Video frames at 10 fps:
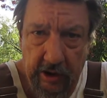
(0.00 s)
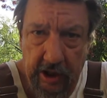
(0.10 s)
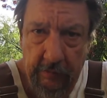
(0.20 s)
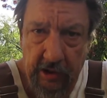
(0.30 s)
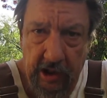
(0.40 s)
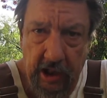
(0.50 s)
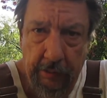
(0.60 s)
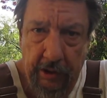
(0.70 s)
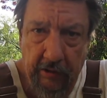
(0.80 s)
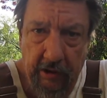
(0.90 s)
And I'm going to kind of
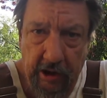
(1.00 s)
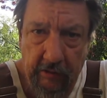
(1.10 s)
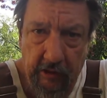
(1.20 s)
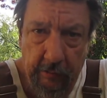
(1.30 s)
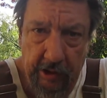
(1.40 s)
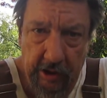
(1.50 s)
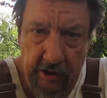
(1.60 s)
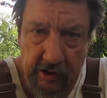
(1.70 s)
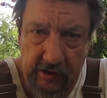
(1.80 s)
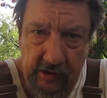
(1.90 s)
play around a little bit on
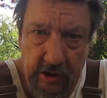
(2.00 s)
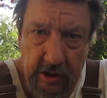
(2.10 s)
this